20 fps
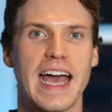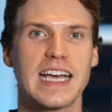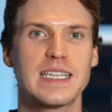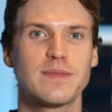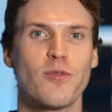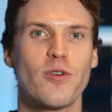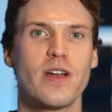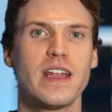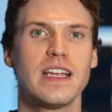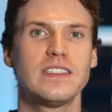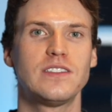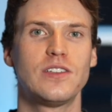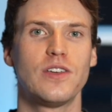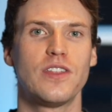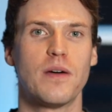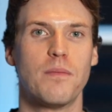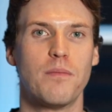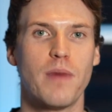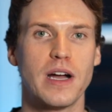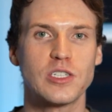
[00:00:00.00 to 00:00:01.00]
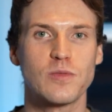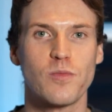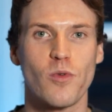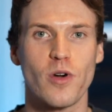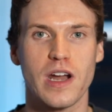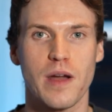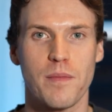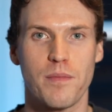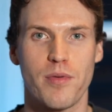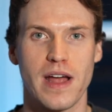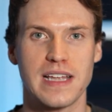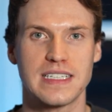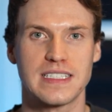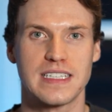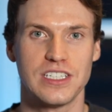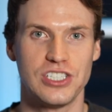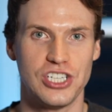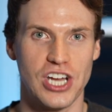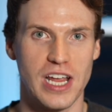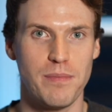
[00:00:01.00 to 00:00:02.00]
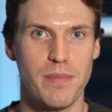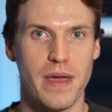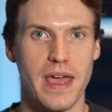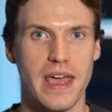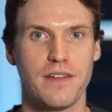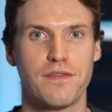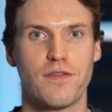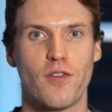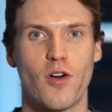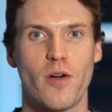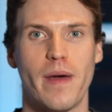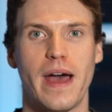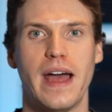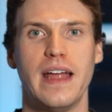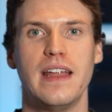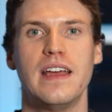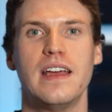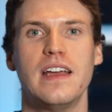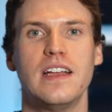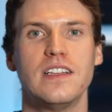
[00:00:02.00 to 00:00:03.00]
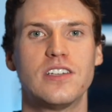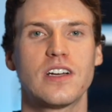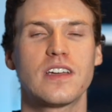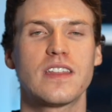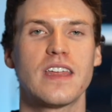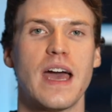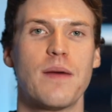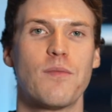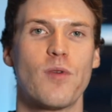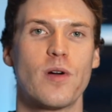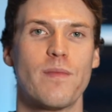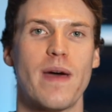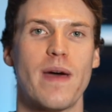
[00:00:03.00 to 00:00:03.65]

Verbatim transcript: Exporting to the much more compressed JPEG format took the M1